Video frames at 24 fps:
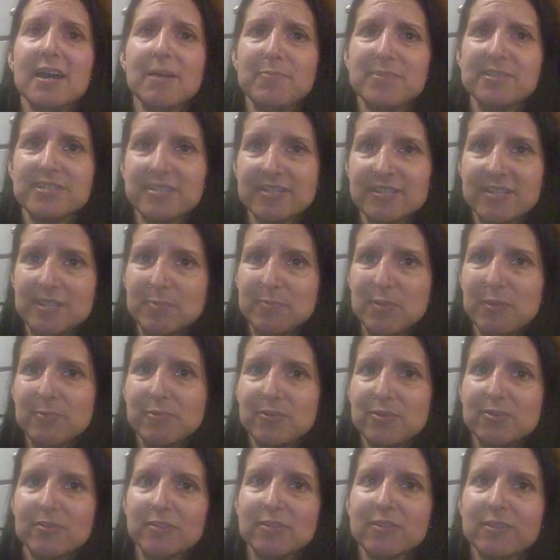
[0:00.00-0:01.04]
happens, and these
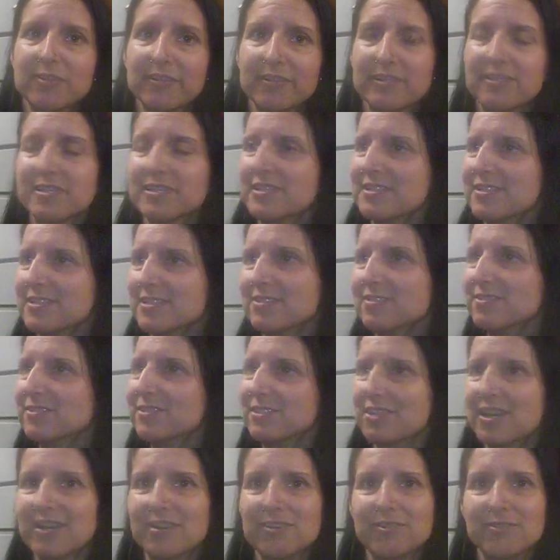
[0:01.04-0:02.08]
people don't learn, because they still
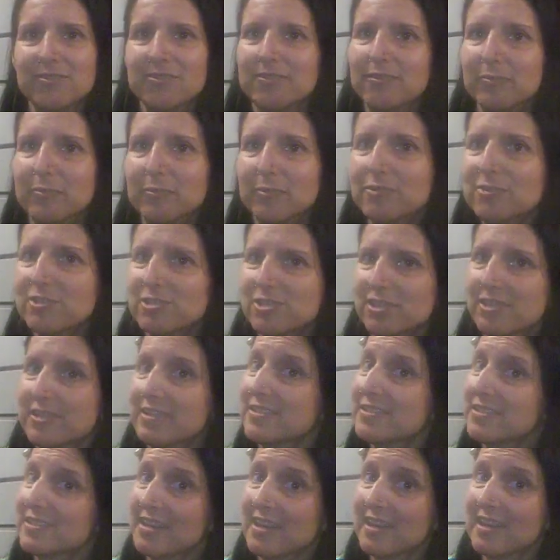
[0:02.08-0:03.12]
try to do their bullshit,
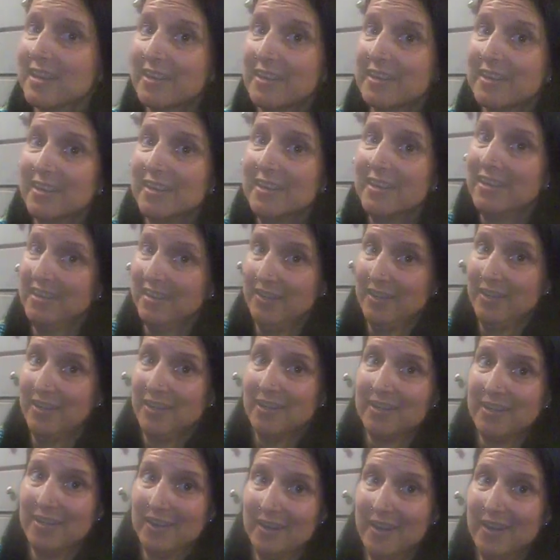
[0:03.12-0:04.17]
and it's like,
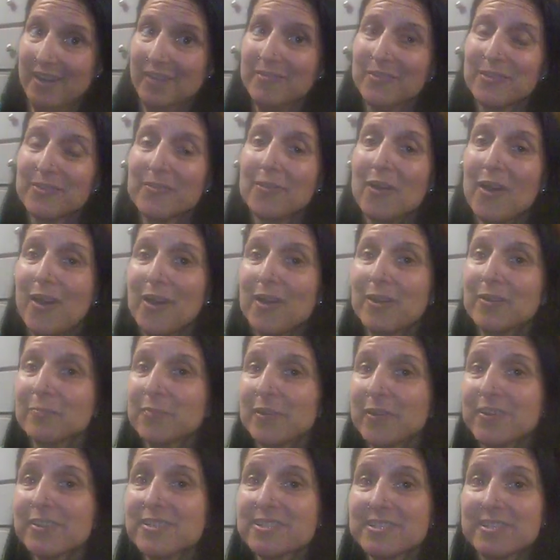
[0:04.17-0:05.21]
I'm the wrong
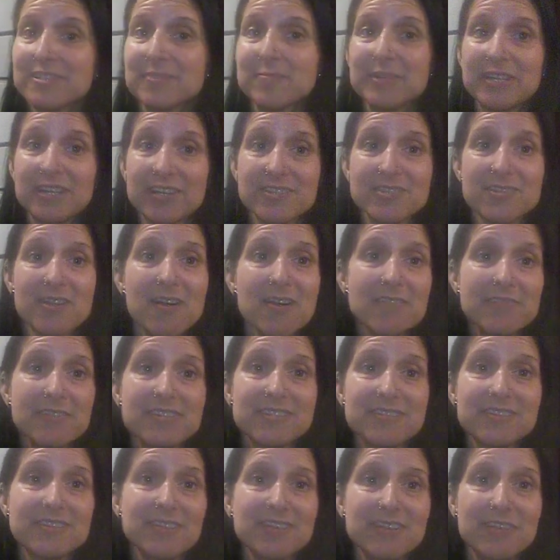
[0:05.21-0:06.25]
person, because
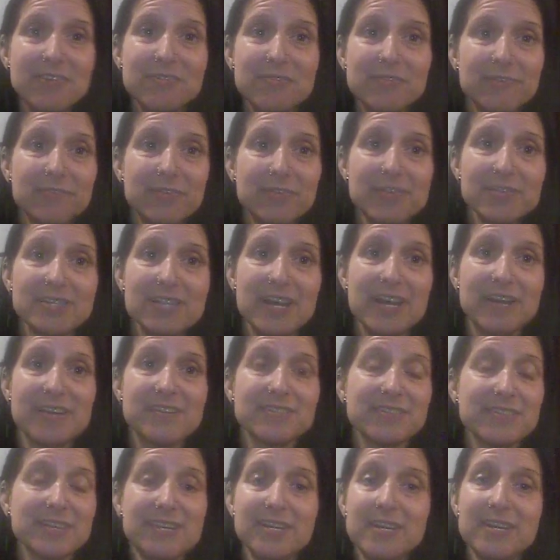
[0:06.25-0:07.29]
obviously the universe
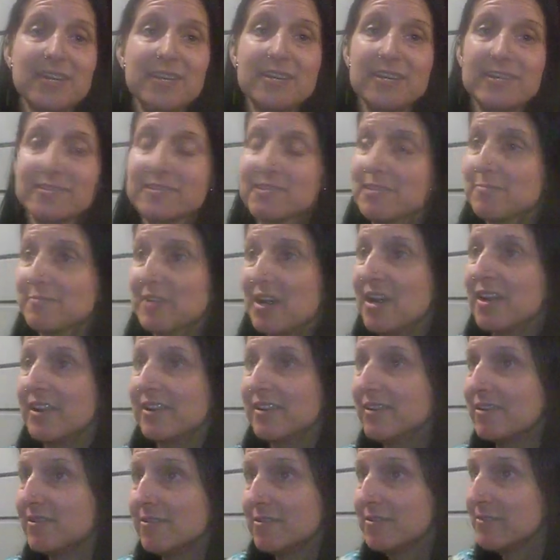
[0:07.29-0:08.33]
has some
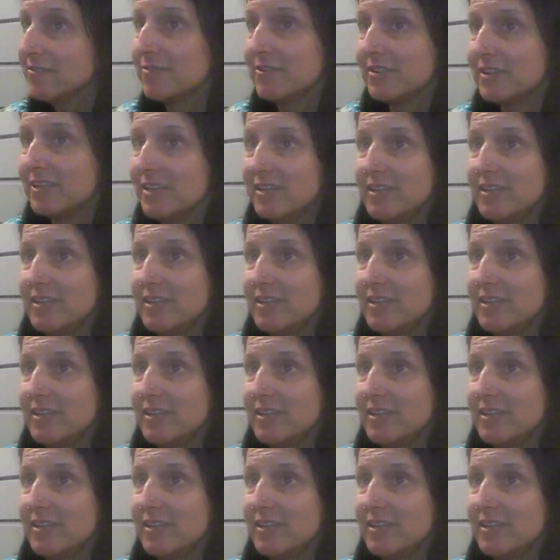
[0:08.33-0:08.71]
kind of